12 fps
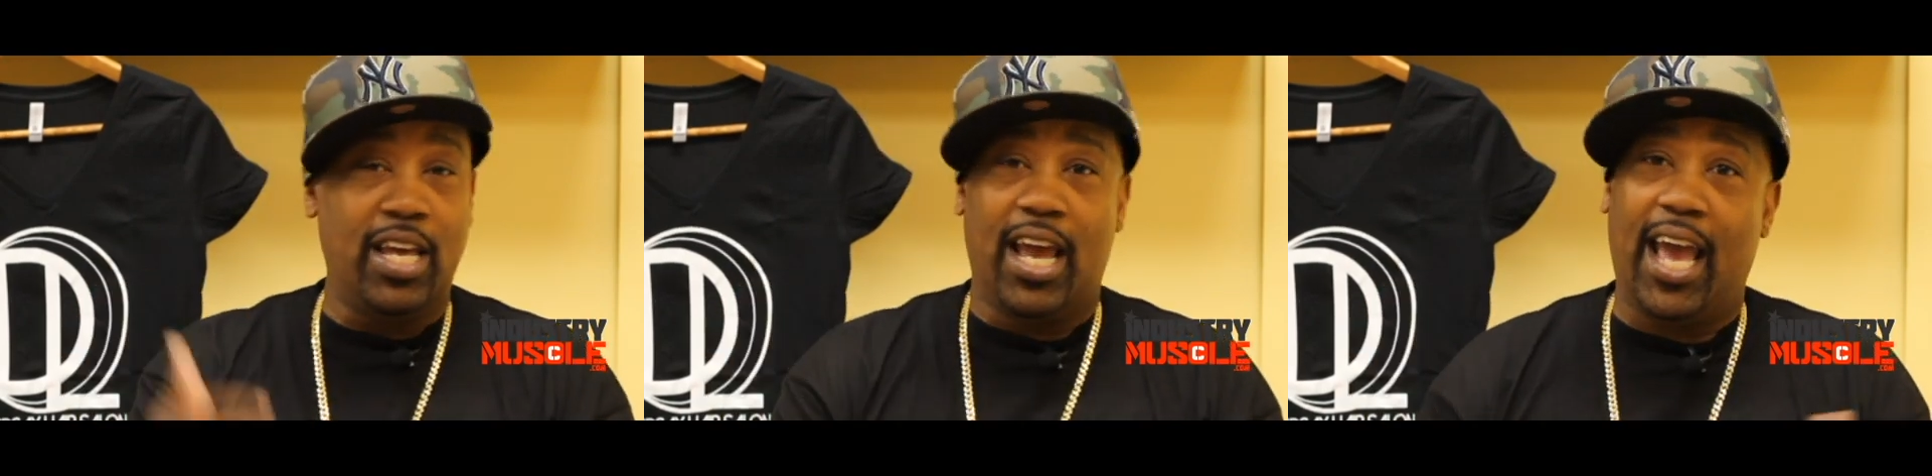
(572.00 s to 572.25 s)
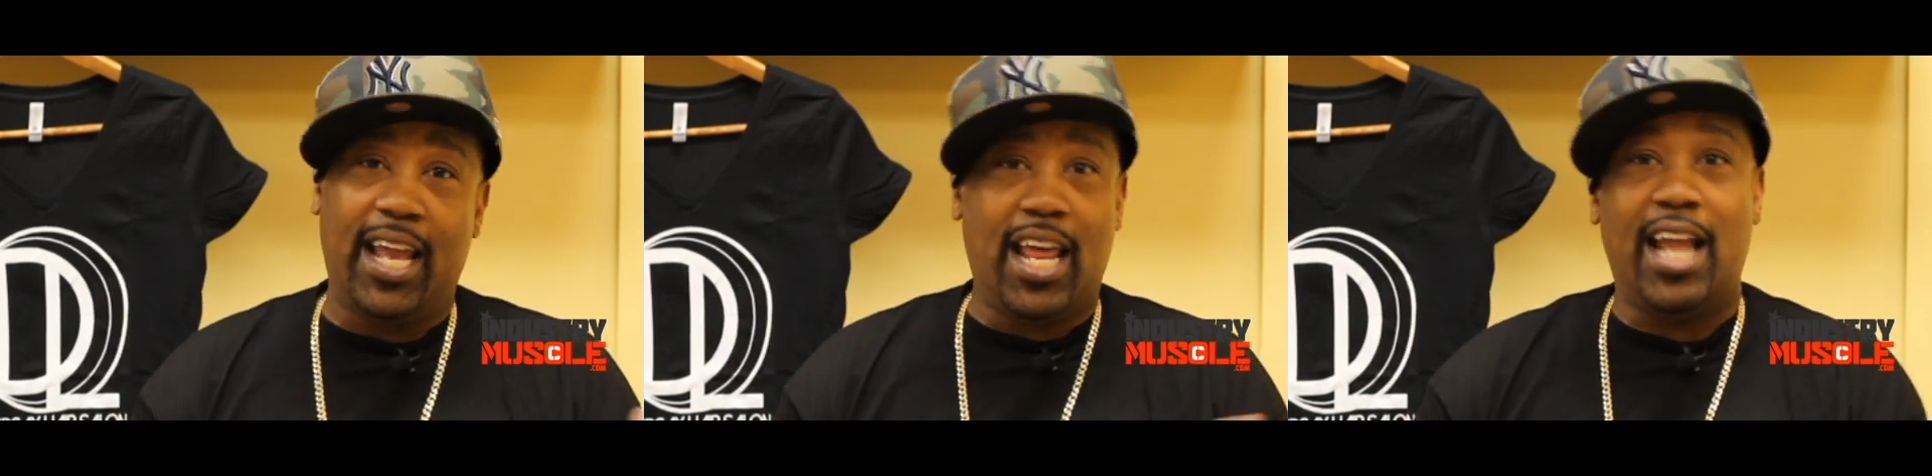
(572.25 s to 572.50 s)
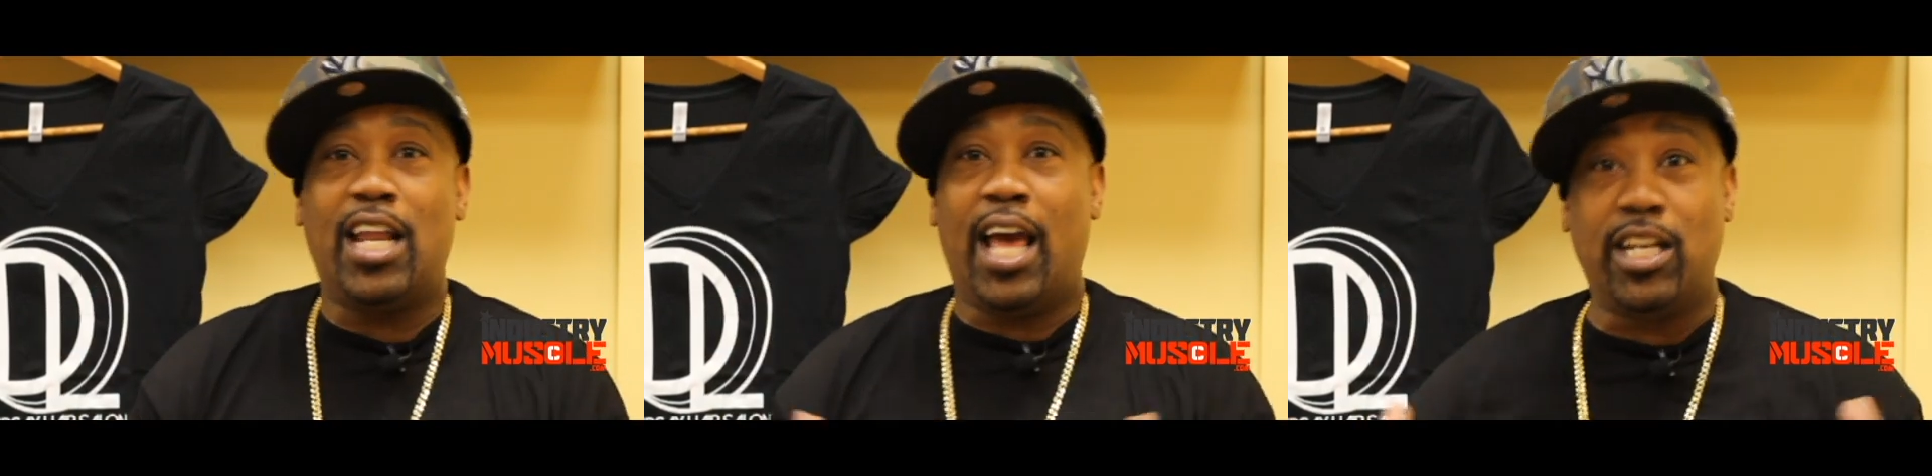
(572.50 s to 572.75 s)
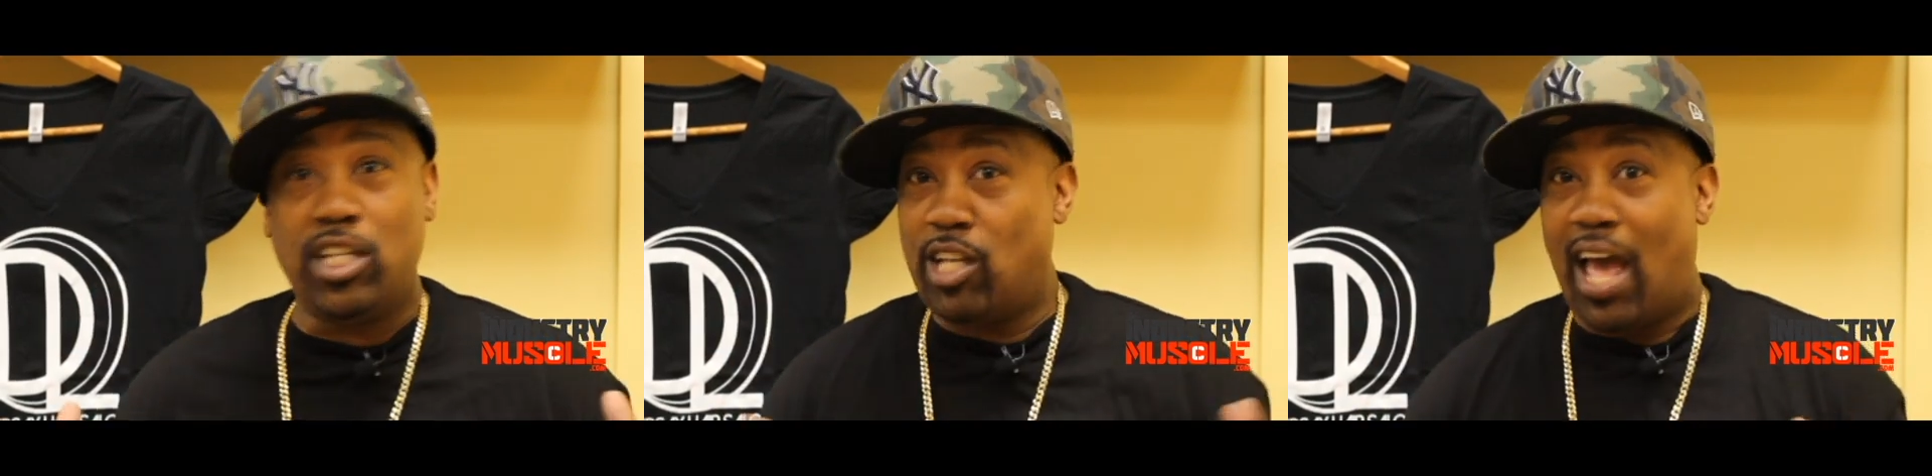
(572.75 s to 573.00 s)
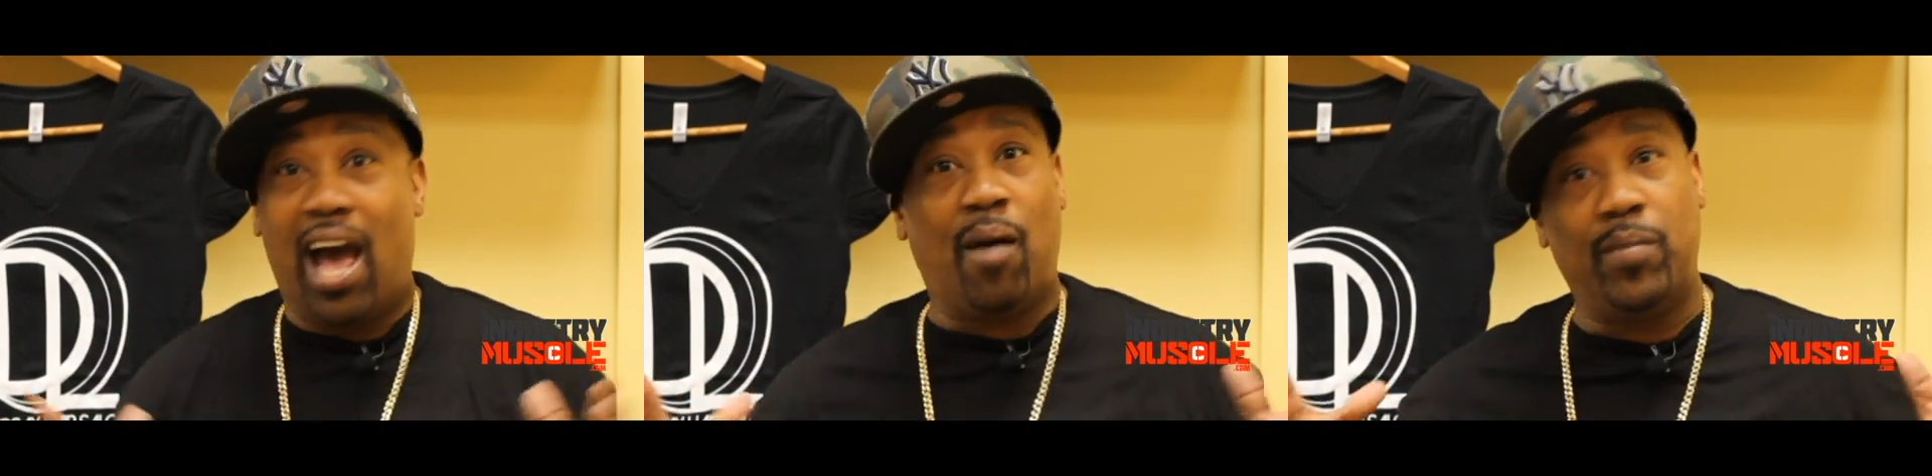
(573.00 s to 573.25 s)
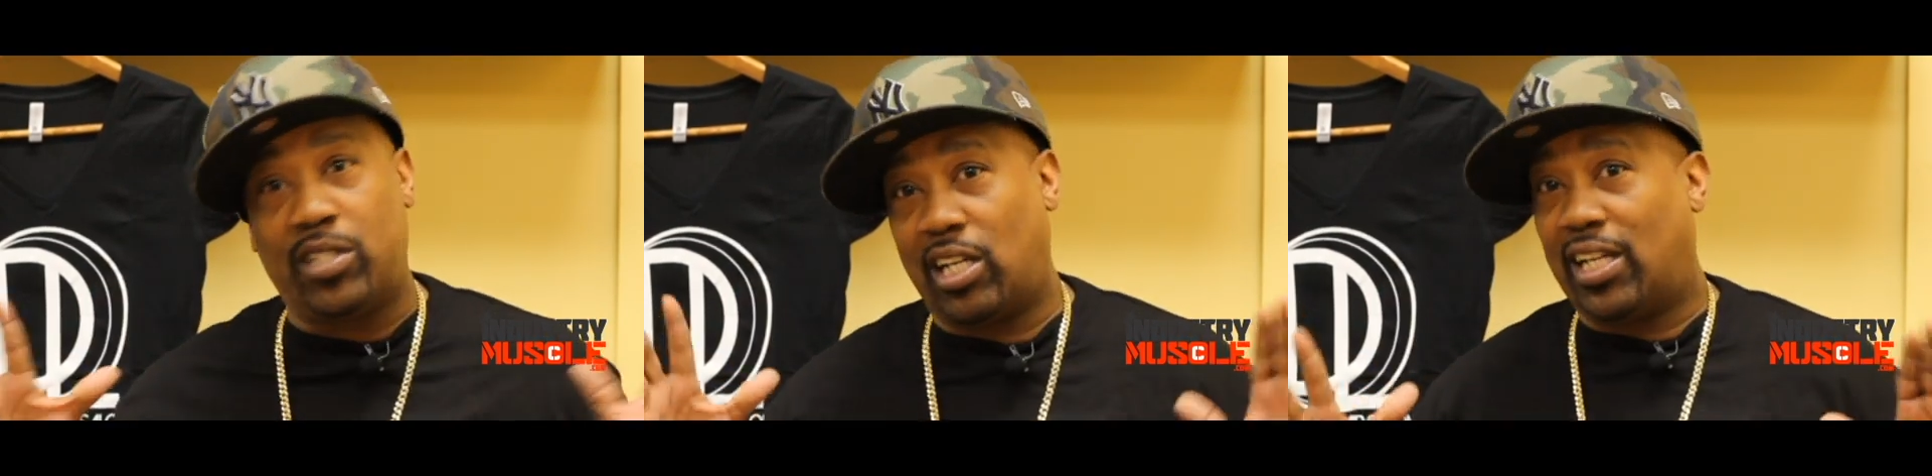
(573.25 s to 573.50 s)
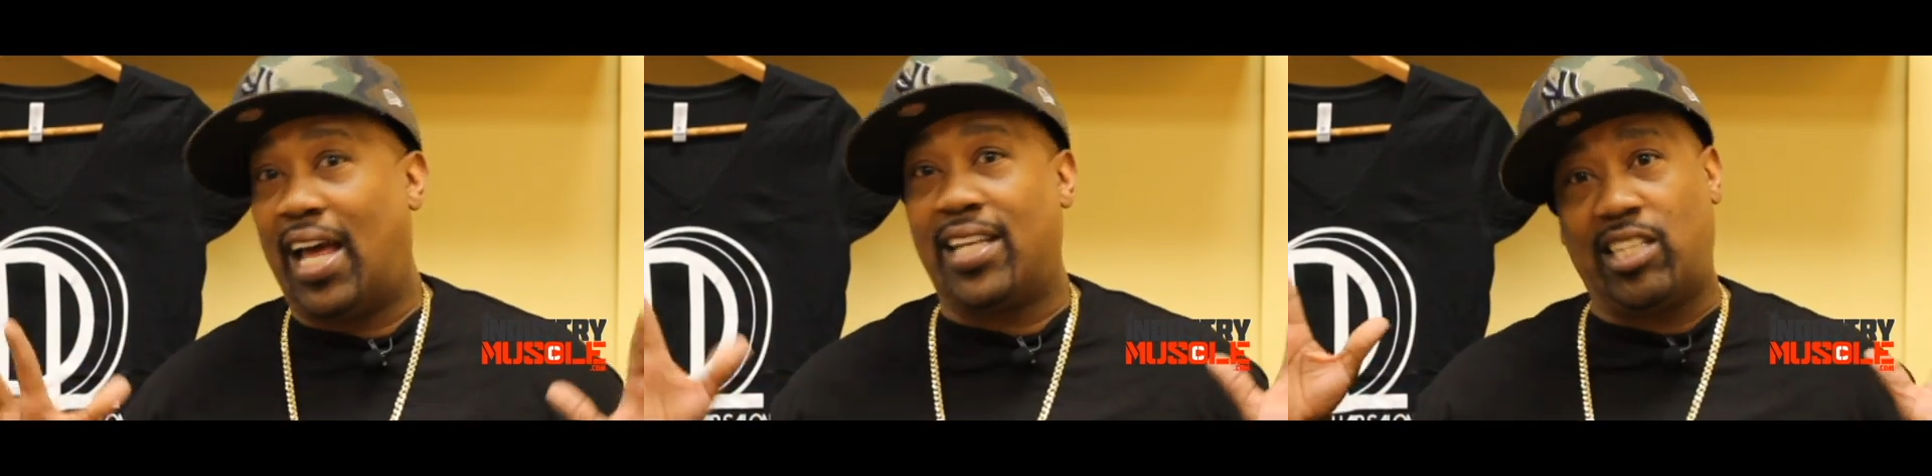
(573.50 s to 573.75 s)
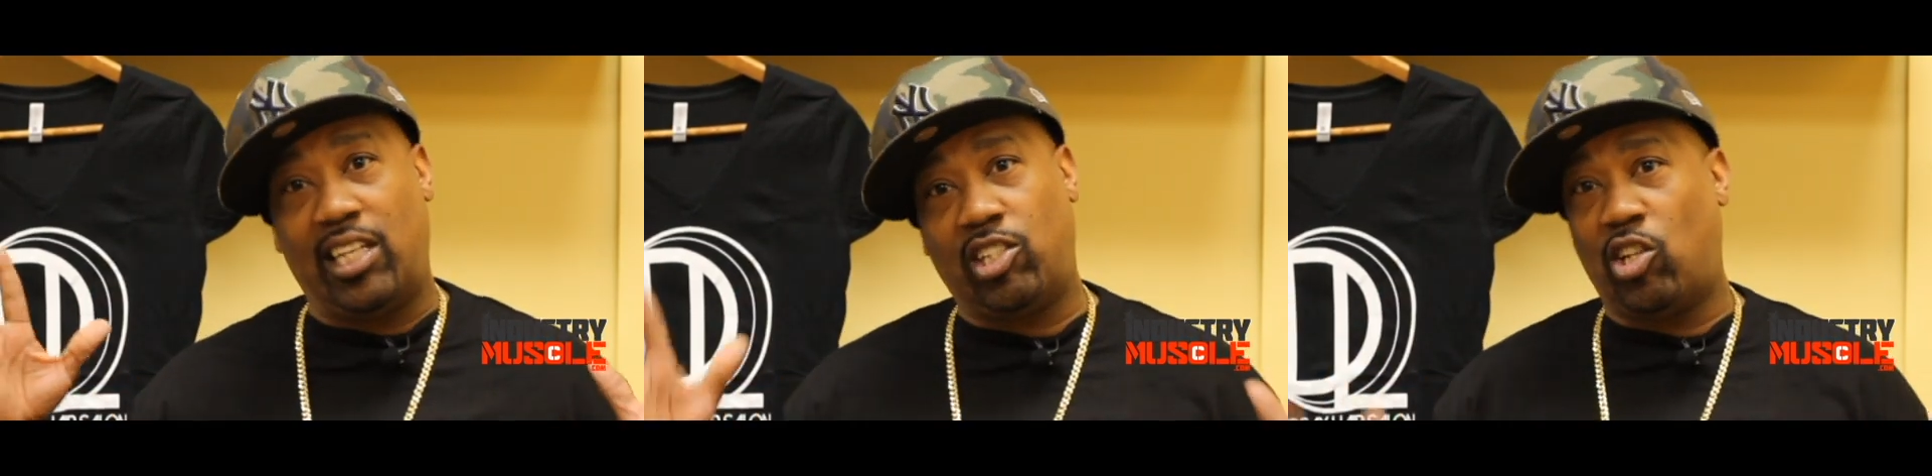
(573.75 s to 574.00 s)
Right. And the album is a
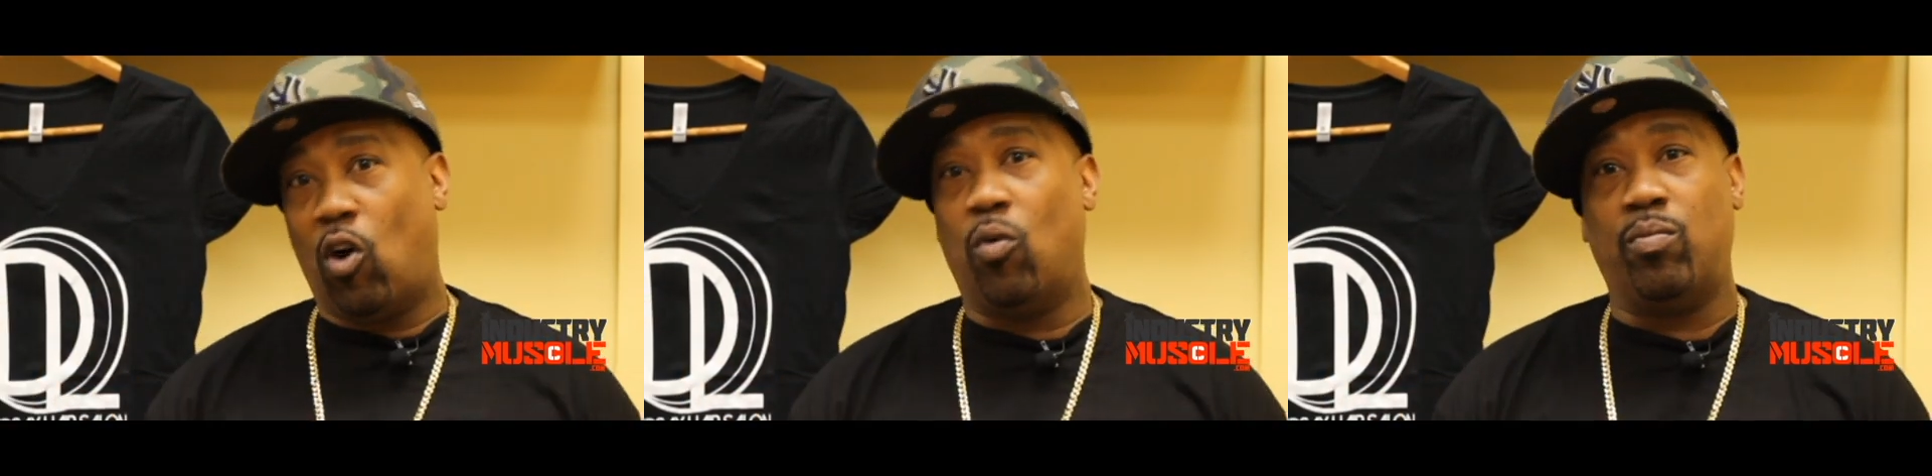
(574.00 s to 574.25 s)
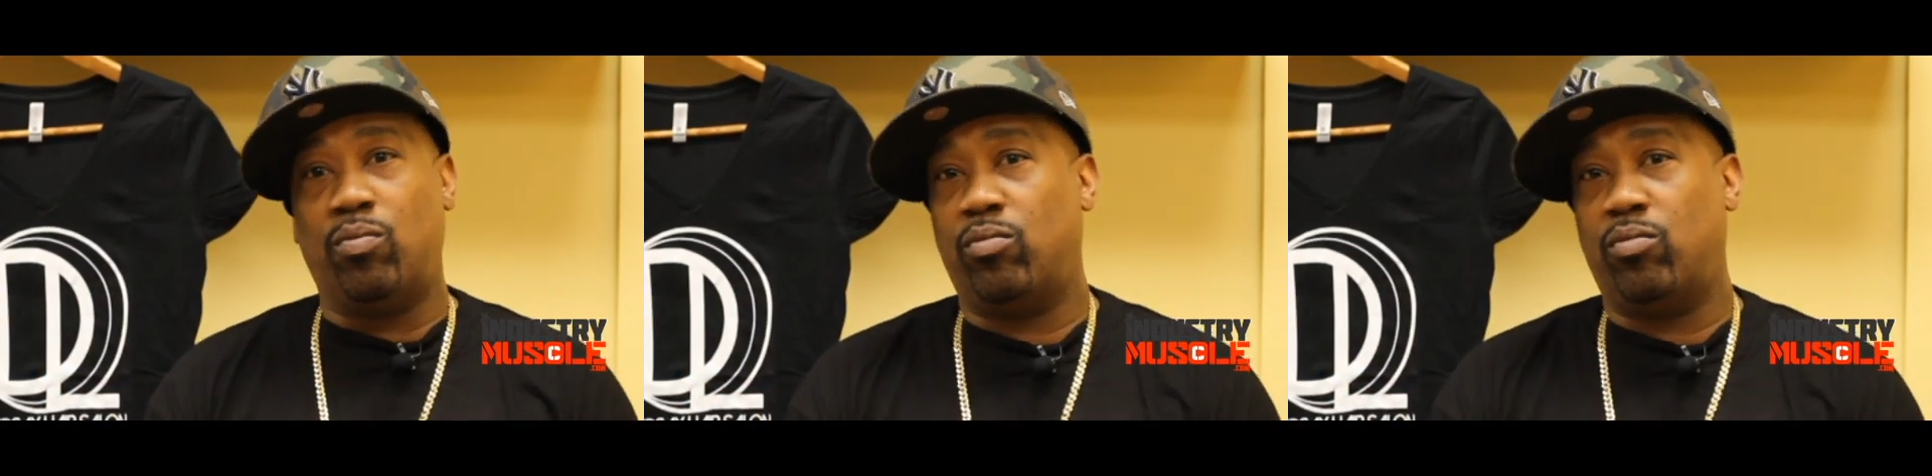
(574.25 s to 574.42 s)
classic. It's dope.